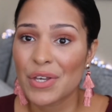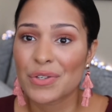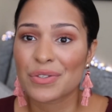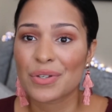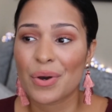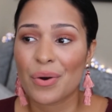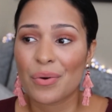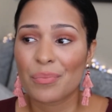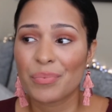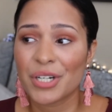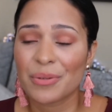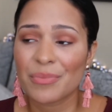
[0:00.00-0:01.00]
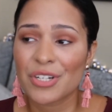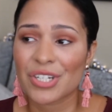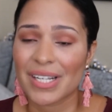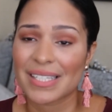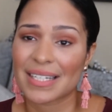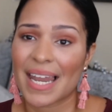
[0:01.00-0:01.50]
So pretty much
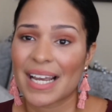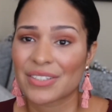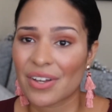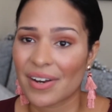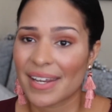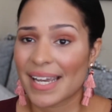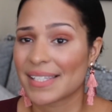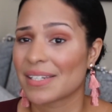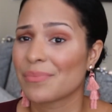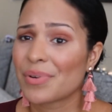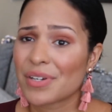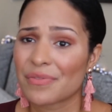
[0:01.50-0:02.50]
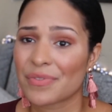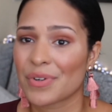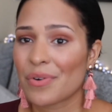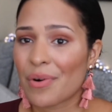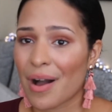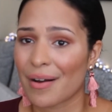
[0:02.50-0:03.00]
I slacked on it. I didn't put it for
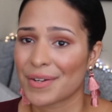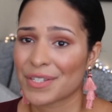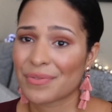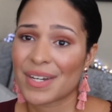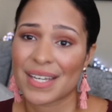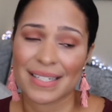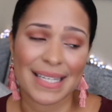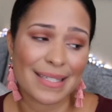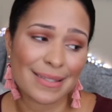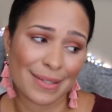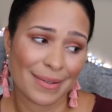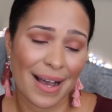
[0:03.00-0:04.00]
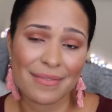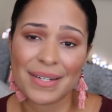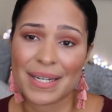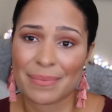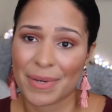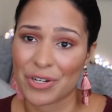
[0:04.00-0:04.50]
a while, and it's funny because I still have
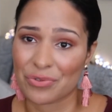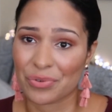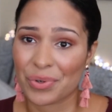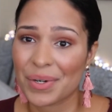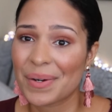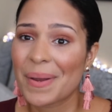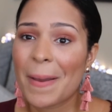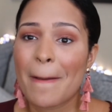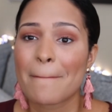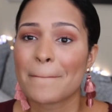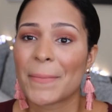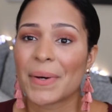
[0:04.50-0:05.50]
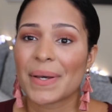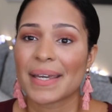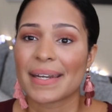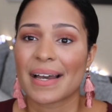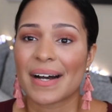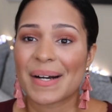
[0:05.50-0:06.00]
it in my drawer.
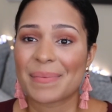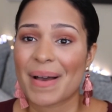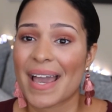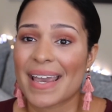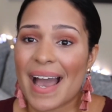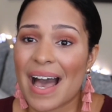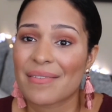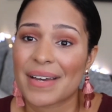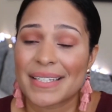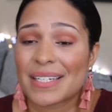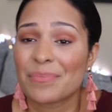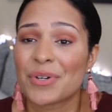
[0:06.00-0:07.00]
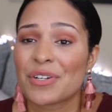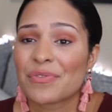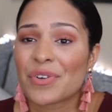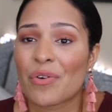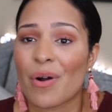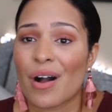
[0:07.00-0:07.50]
But I didn't put it
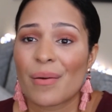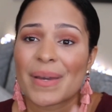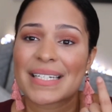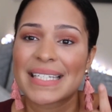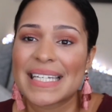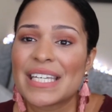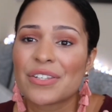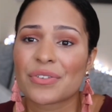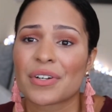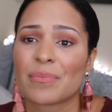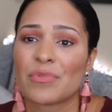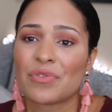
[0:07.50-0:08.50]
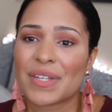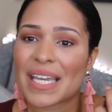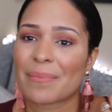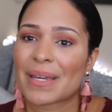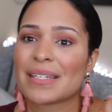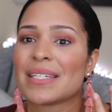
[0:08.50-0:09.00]
for a while. My teeth started moving,
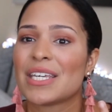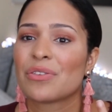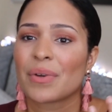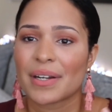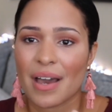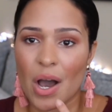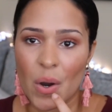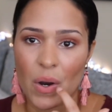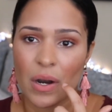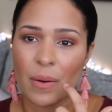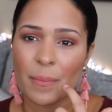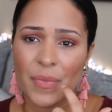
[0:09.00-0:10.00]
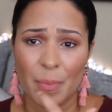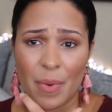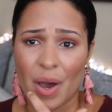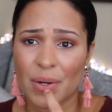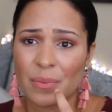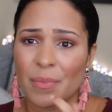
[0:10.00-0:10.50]
and my teeth right now, the
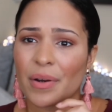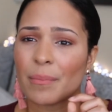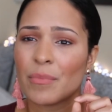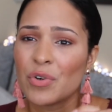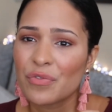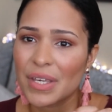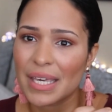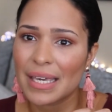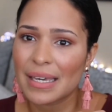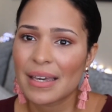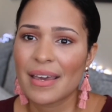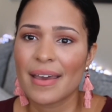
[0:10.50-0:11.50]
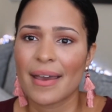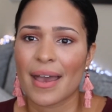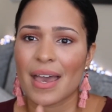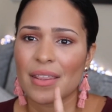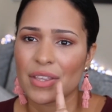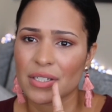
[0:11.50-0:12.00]
bottom are moving
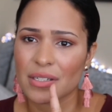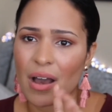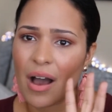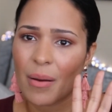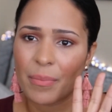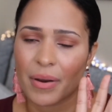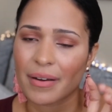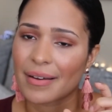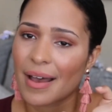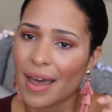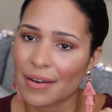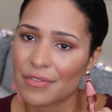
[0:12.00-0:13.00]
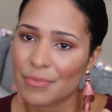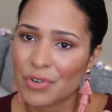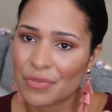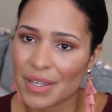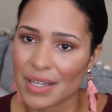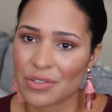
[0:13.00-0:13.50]
and the top are kind of
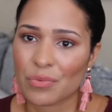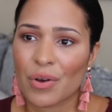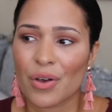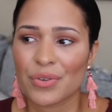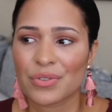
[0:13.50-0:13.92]
moving as well.